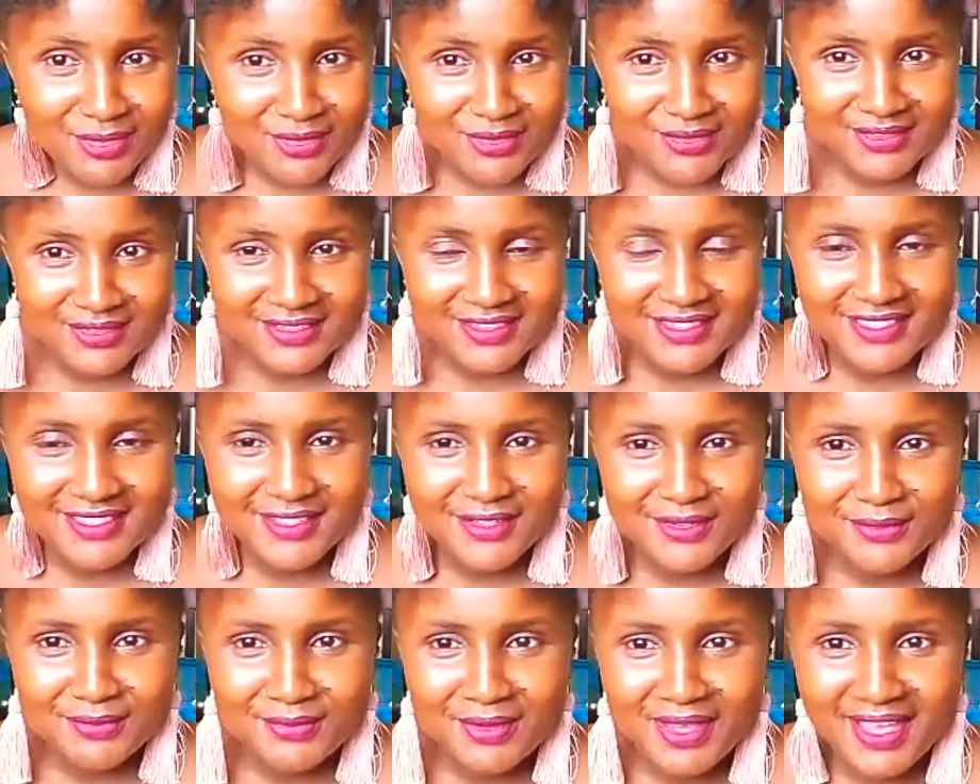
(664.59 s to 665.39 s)
more.
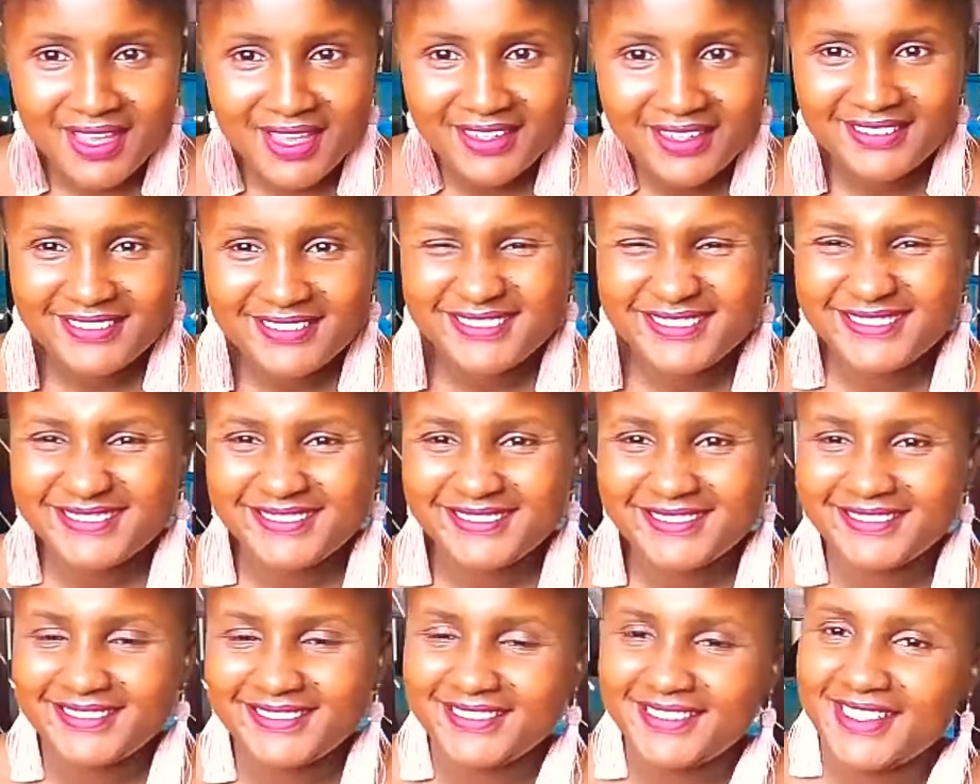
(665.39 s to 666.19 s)
So bye.
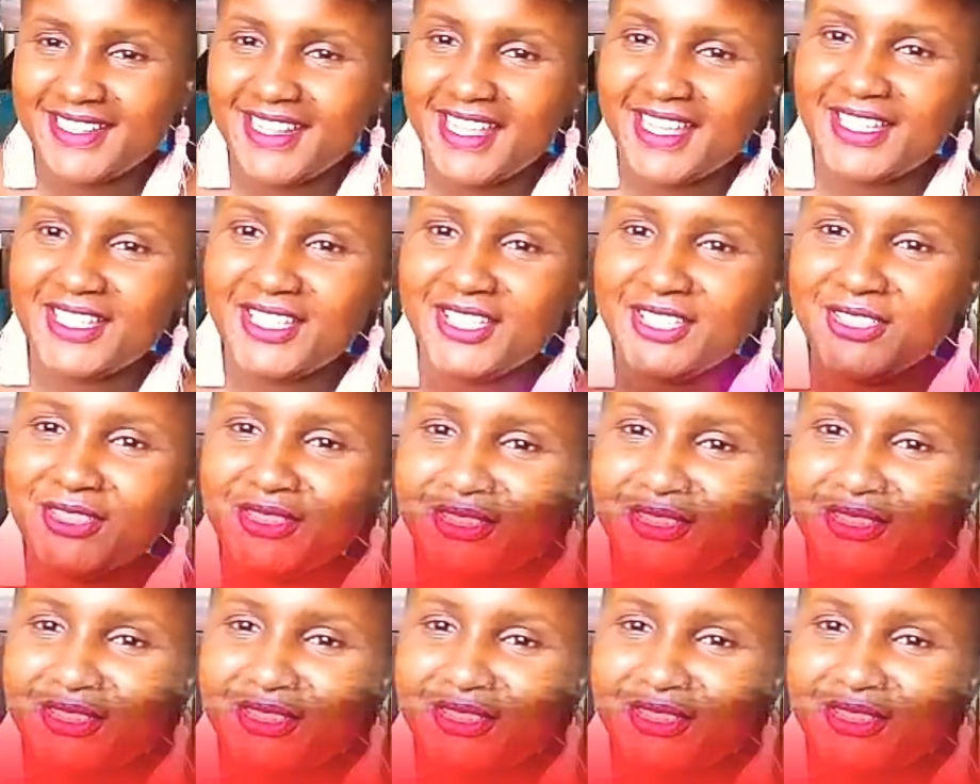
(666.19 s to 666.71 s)
Thank